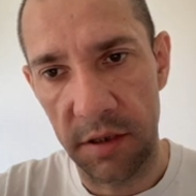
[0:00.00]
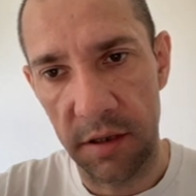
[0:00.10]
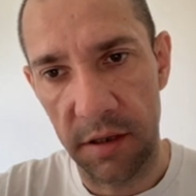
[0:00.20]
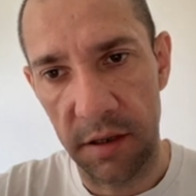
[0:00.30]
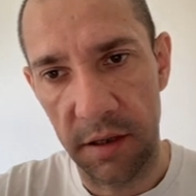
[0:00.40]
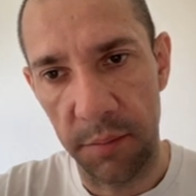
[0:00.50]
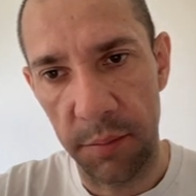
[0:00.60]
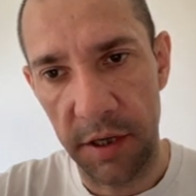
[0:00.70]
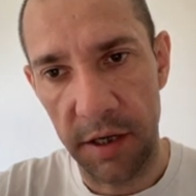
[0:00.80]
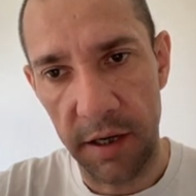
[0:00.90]

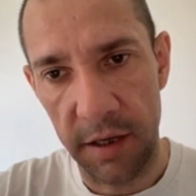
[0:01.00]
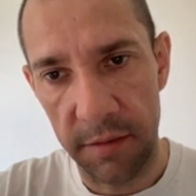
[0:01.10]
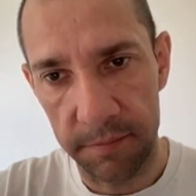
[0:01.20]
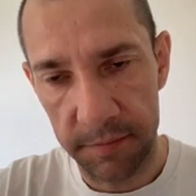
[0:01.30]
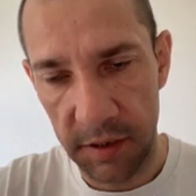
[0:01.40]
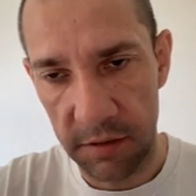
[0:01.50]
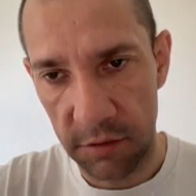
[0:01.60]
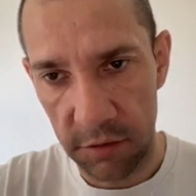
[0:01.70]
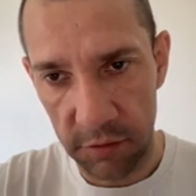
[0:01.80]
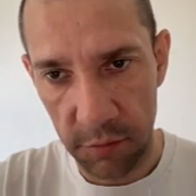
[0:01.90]
API in the
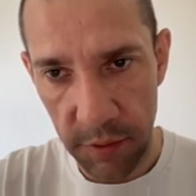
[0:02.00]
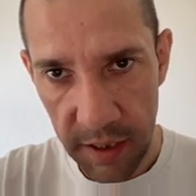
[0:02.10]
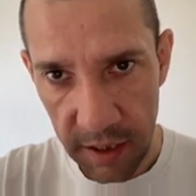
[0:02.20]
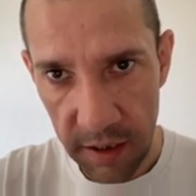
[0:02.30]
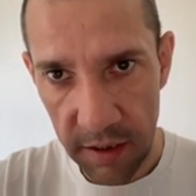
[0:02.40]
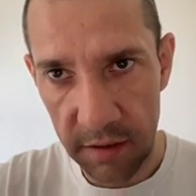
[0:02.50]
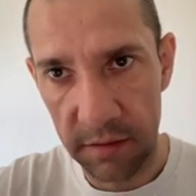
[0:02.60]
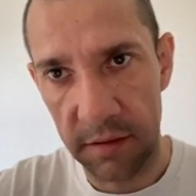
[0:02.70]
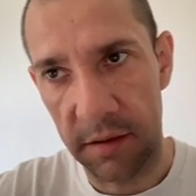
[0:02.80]
wrong way,